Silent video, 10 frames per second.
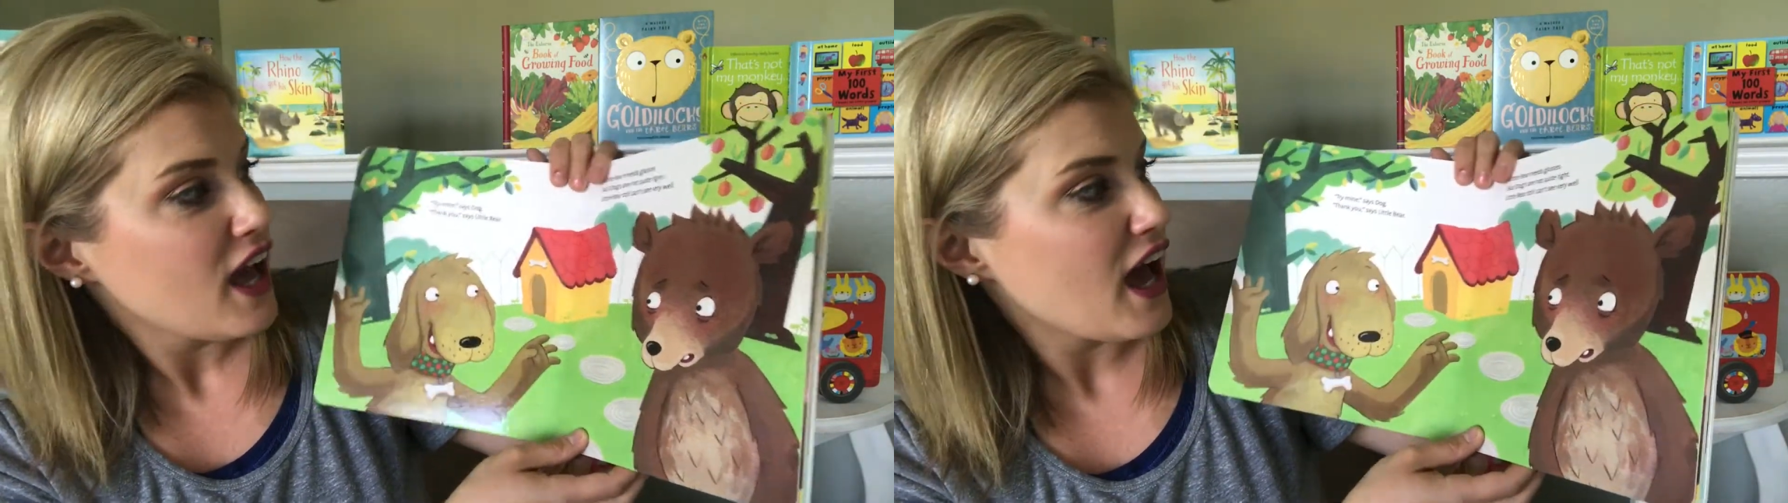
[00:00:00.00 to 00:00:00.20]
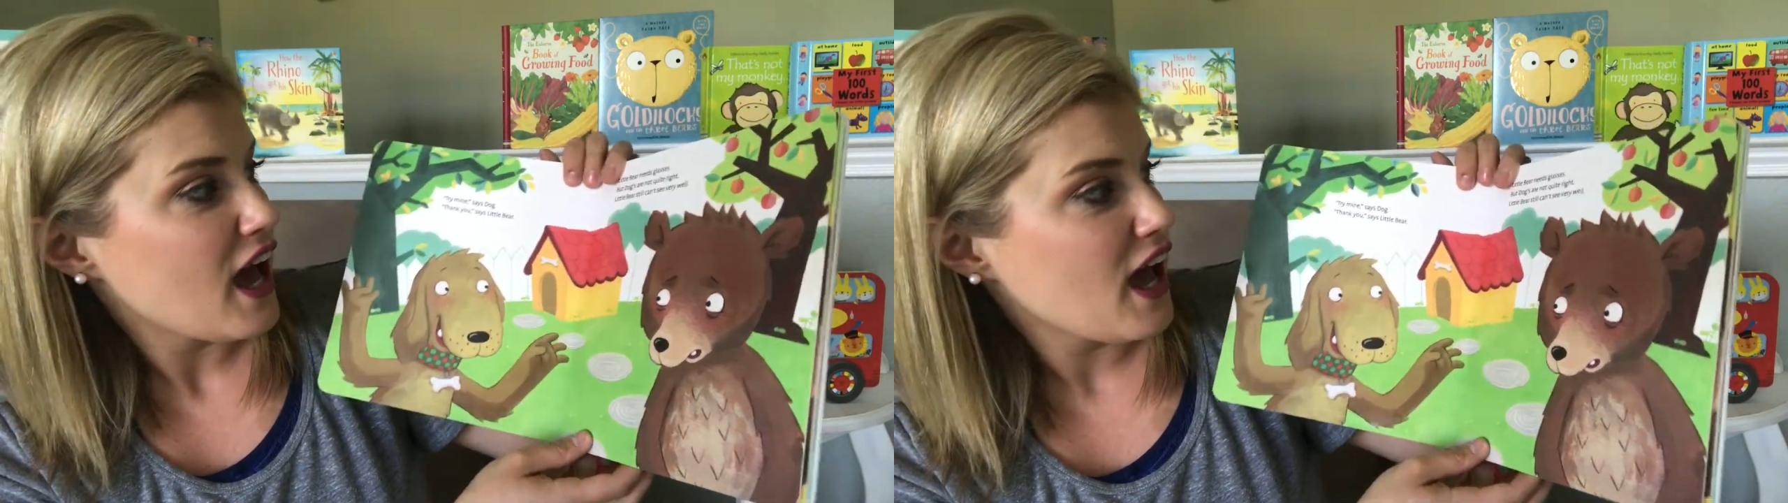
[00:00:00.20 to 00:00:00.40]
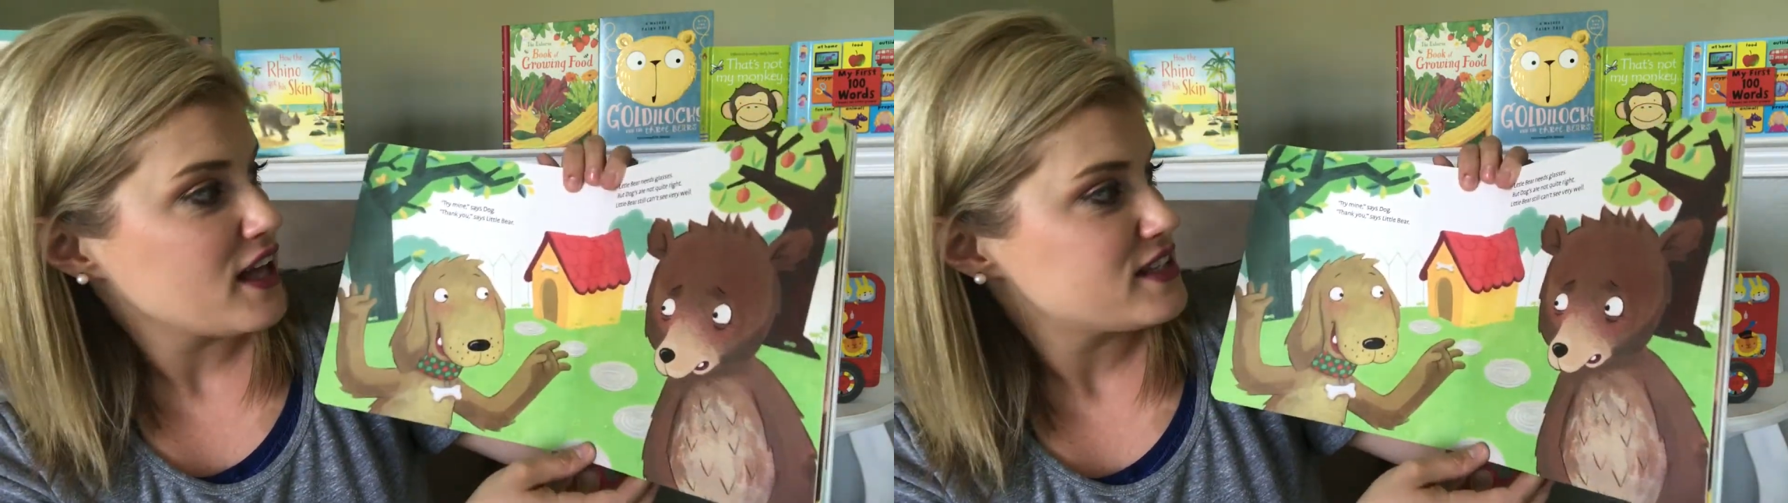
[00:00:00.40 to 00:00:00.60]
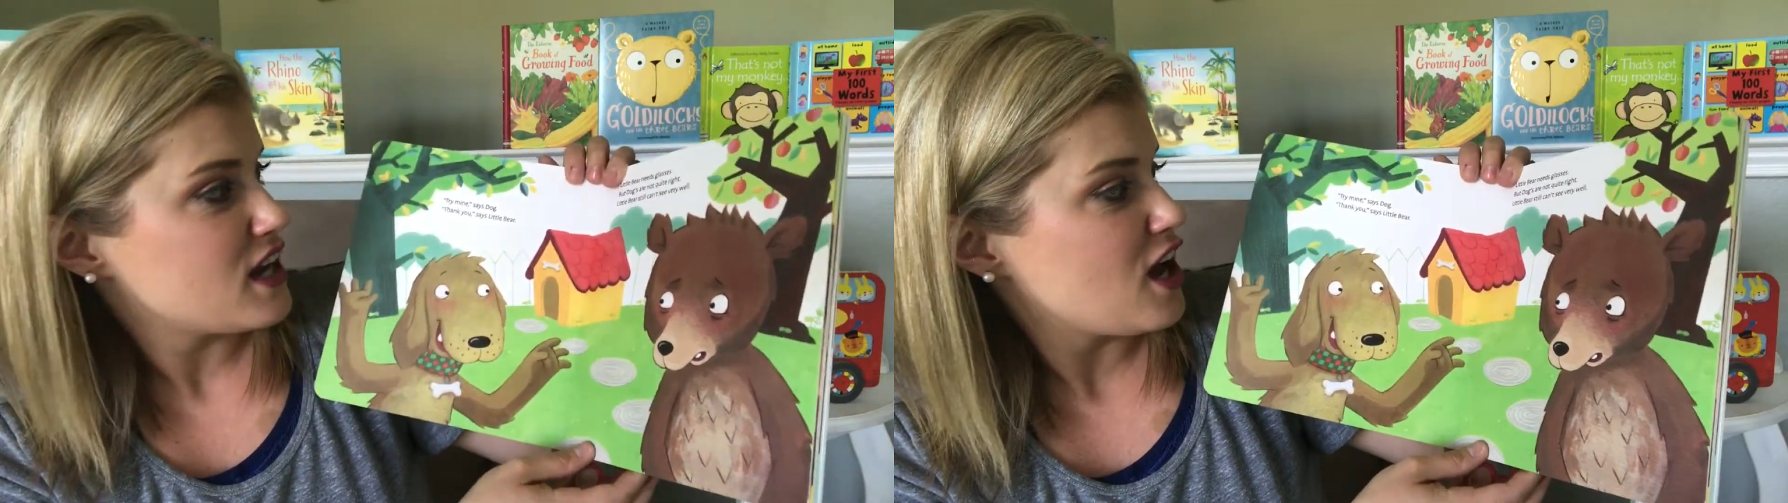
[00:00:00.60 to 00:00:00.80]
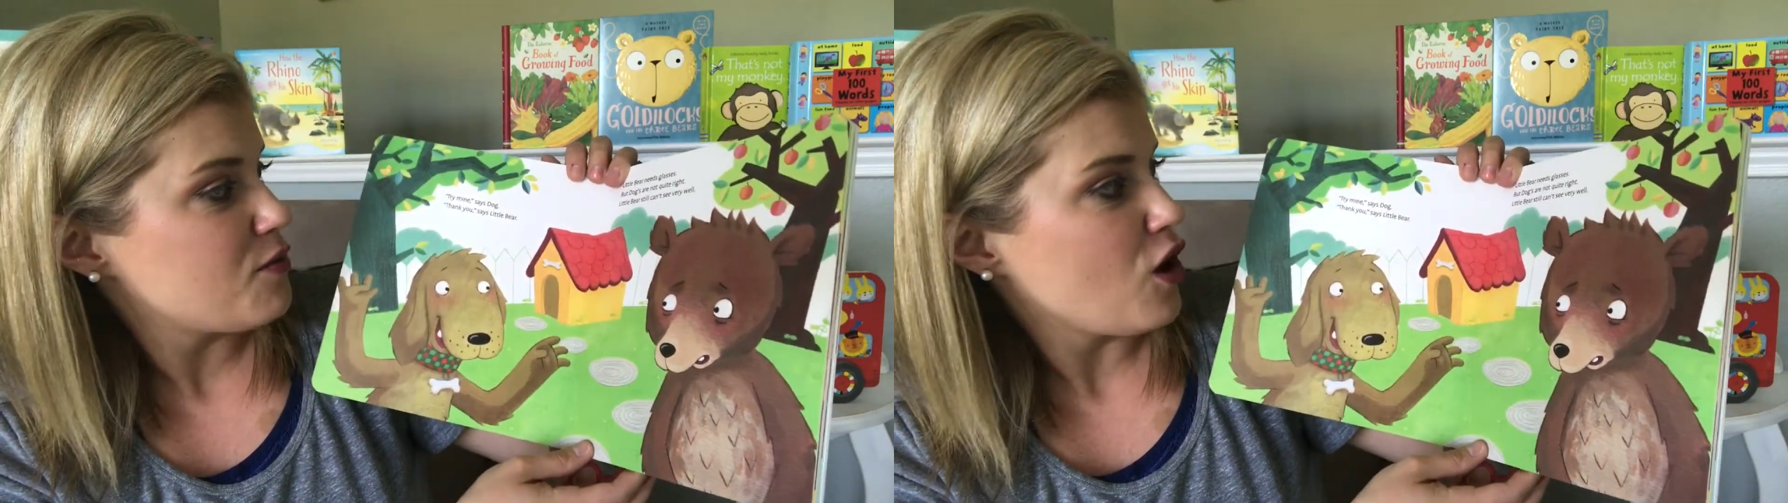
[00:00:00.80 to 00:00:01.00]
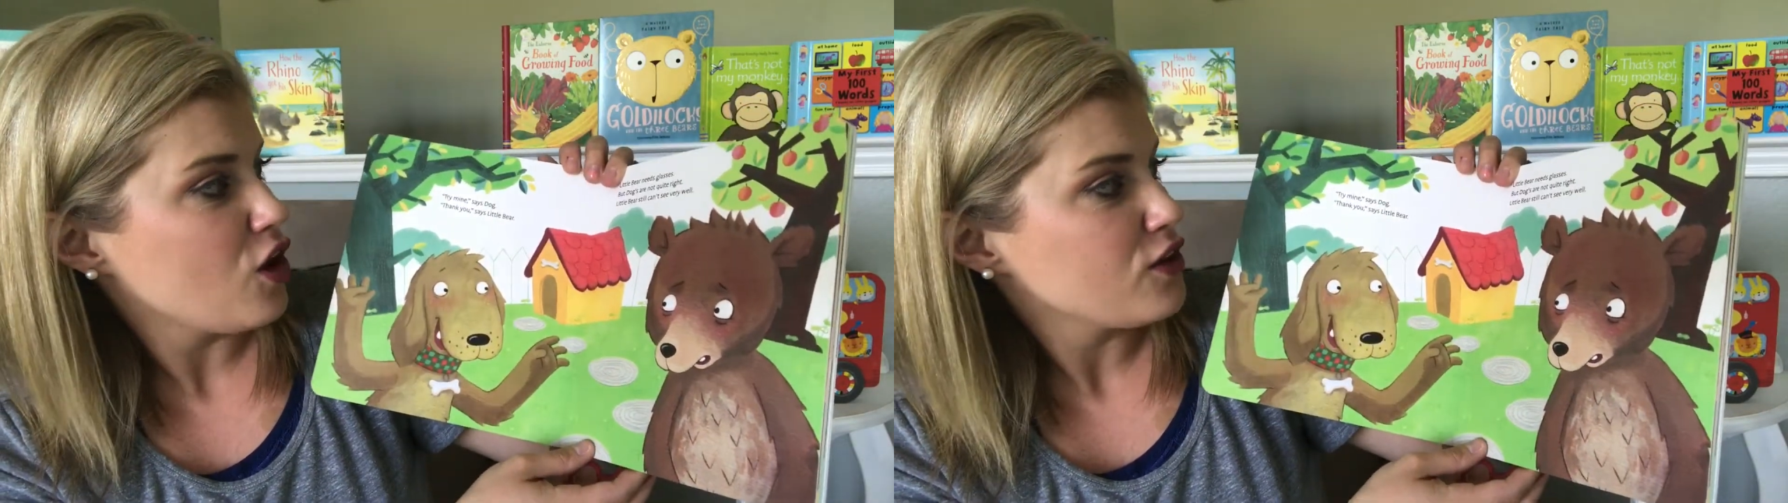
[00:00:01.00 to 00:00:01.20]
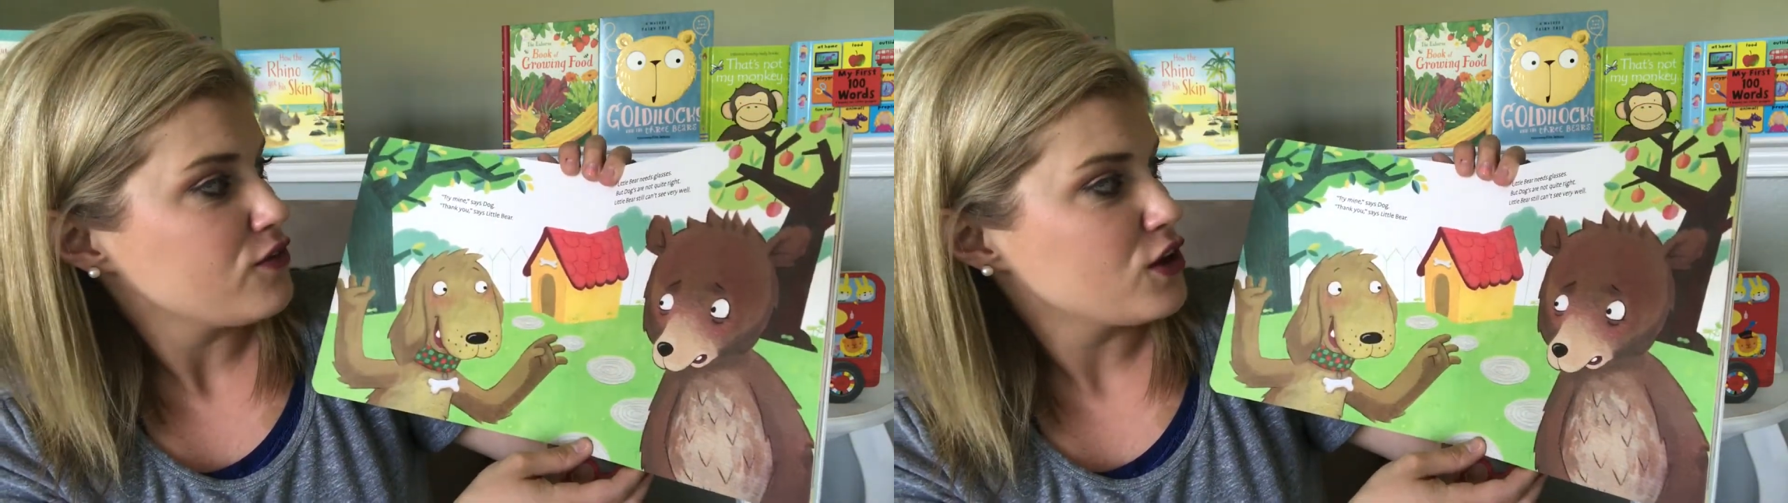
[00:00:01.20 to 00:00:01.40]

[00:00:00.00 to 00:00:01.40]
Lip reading: as all of